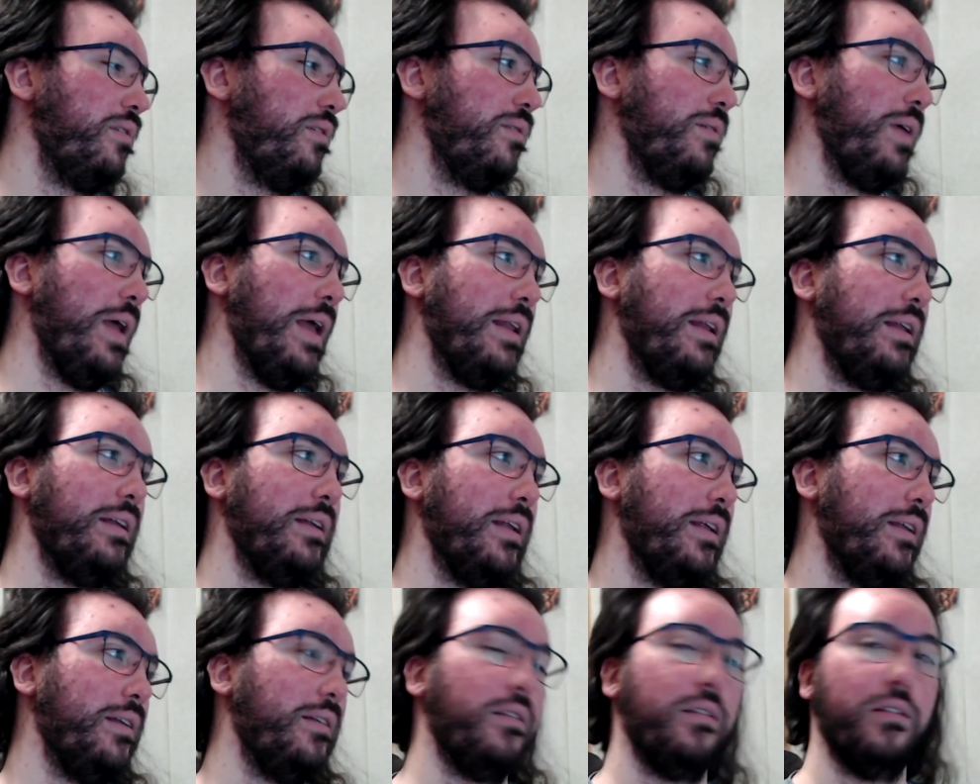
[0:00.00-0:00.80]

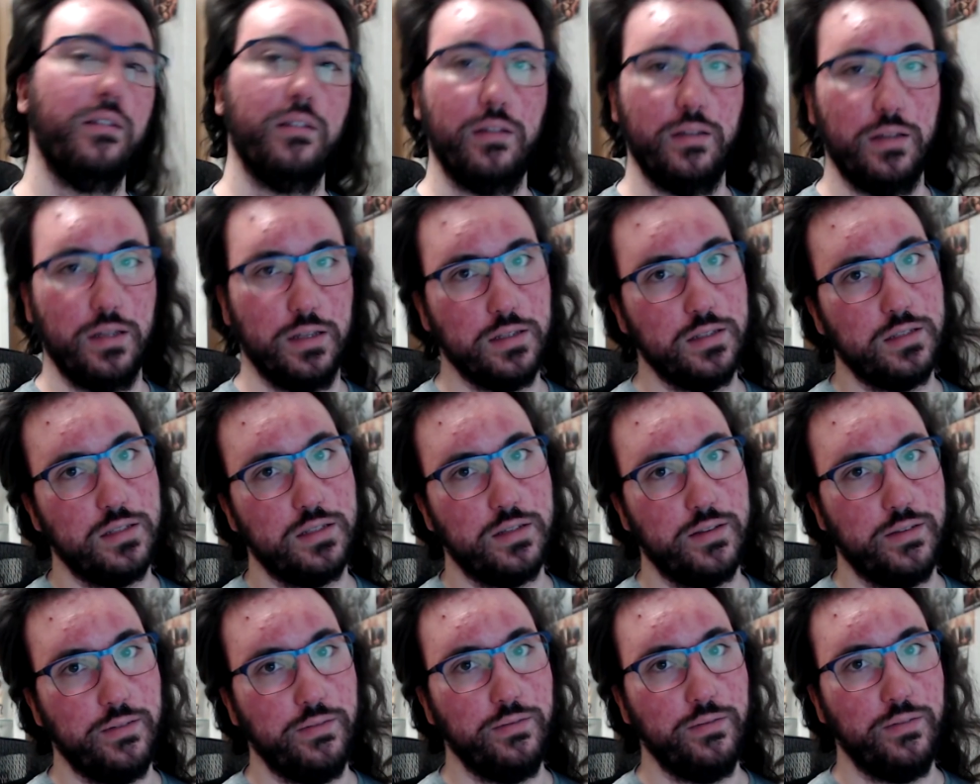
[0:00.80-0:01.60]
edited this
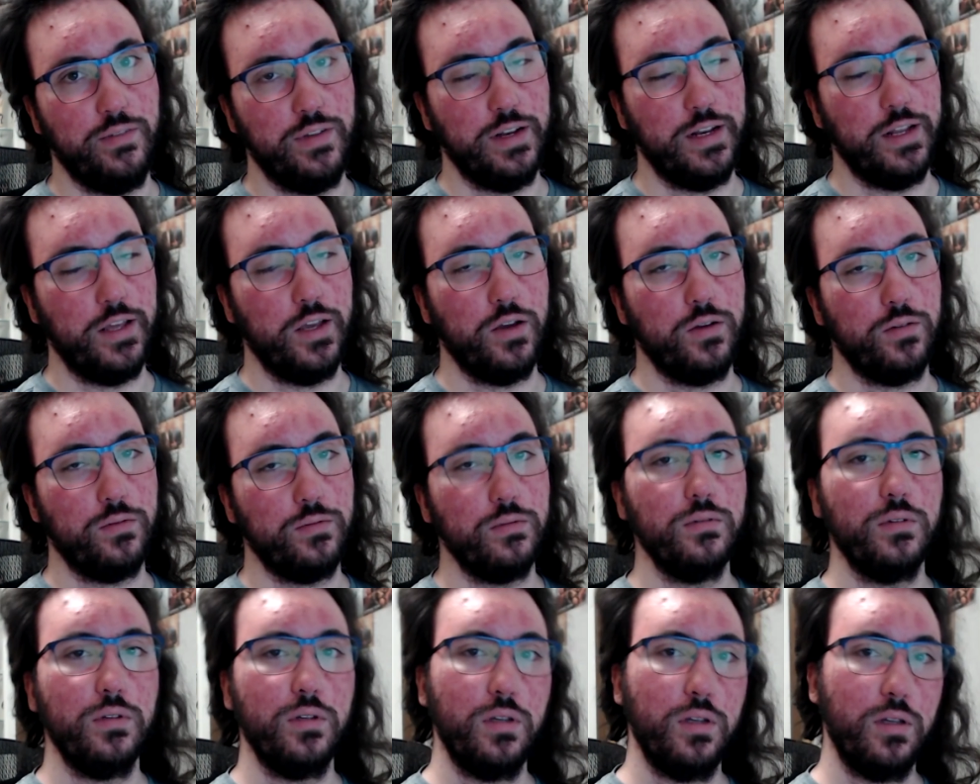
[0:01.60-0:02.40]
video.
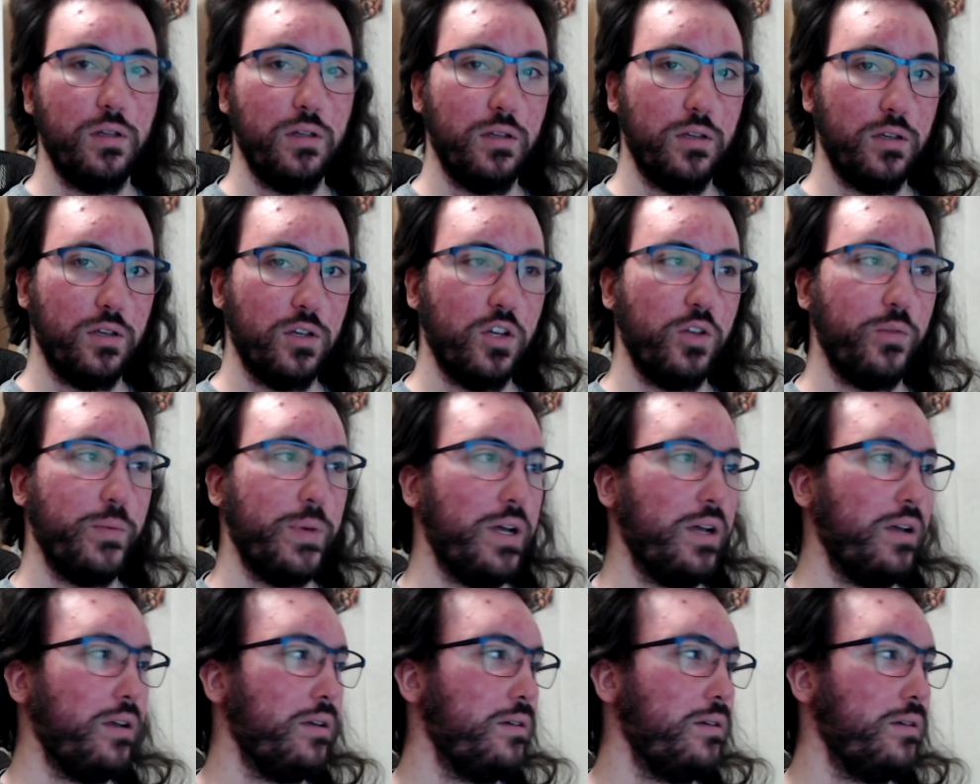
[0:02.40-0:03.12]
Goodbye.